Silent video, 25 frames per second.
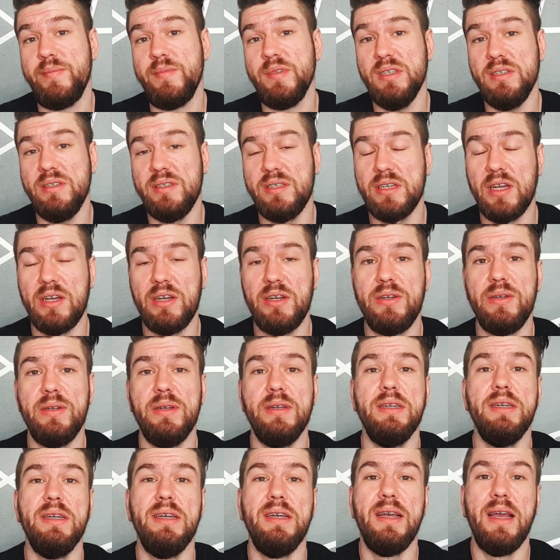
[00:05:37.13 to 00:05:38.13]
So
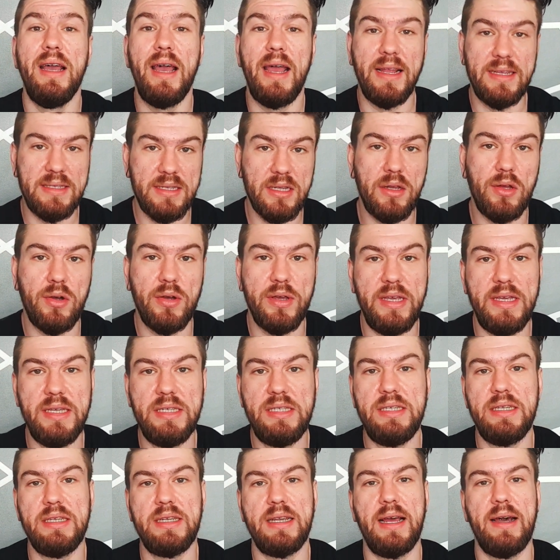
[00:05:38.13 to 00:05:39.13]
it's a lot
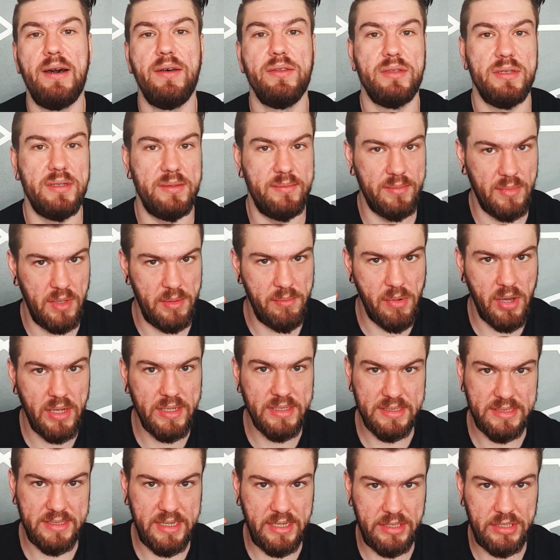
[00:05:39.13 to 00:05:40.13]
easier now that my
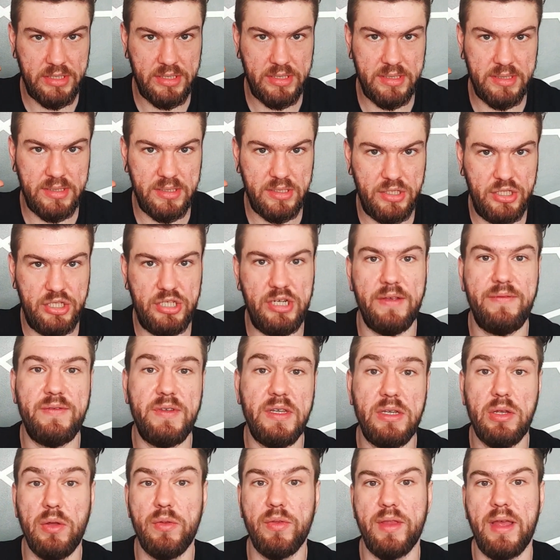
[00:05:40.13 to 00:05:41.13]
mindset's
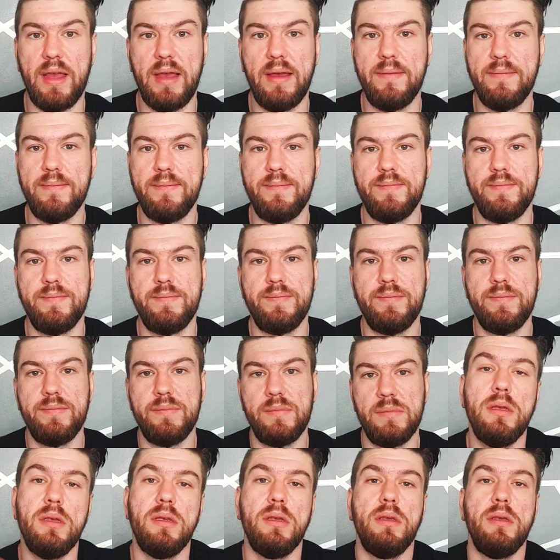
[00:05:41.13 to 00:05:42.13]
shifted on that.
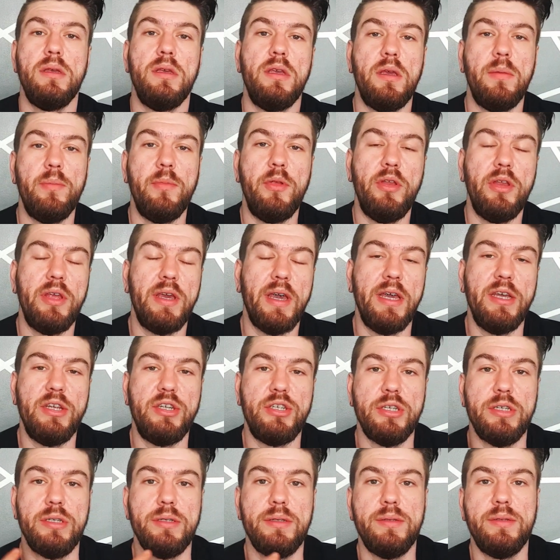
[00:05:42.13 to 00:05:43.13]

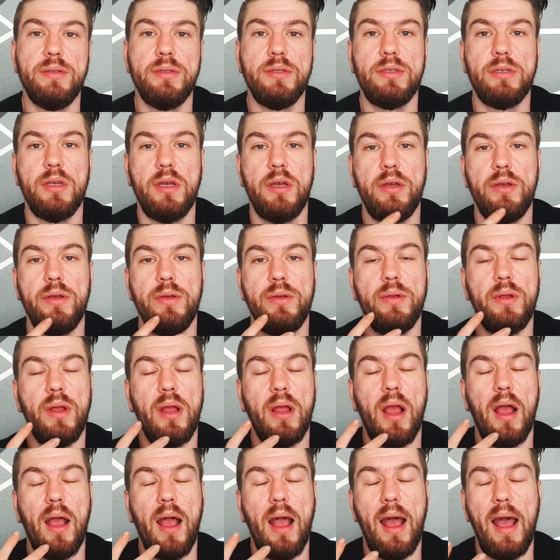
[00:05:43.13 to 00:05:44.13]
Communication. So
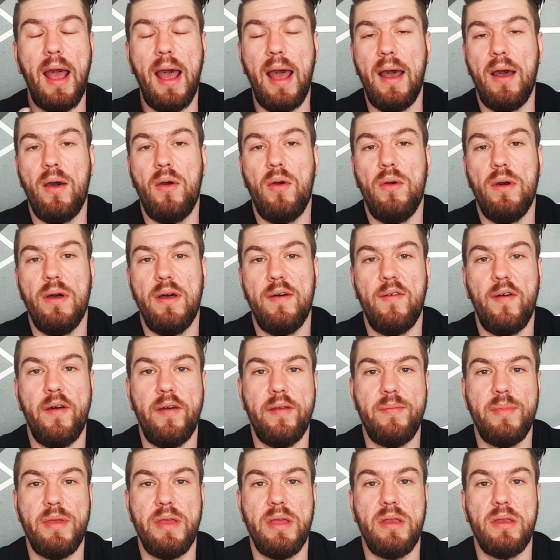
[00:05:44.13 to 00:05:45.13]
how have I
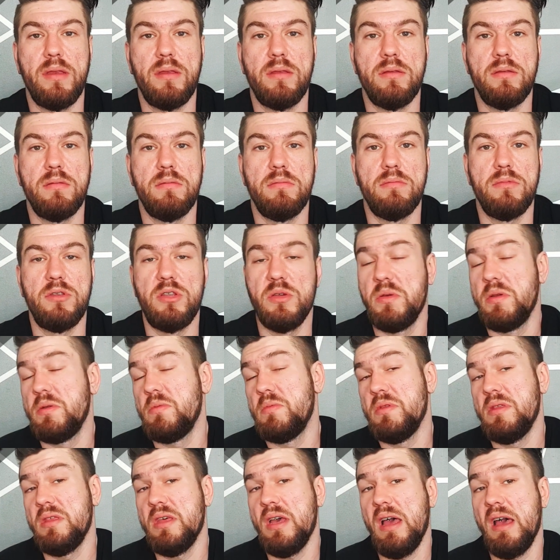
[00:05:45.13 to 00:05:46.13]
been doing
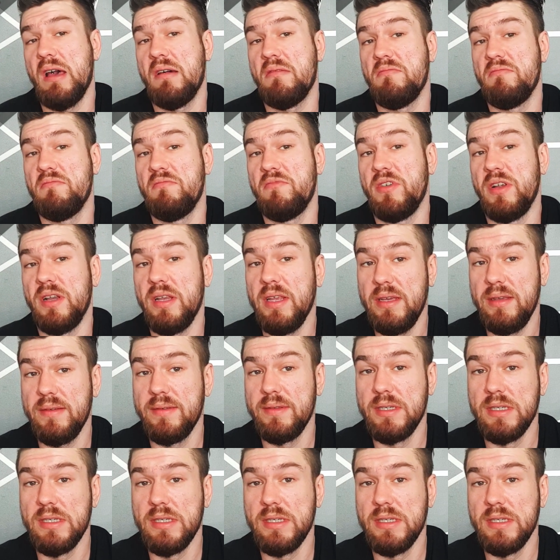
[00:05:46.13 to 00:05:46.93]
with that, really?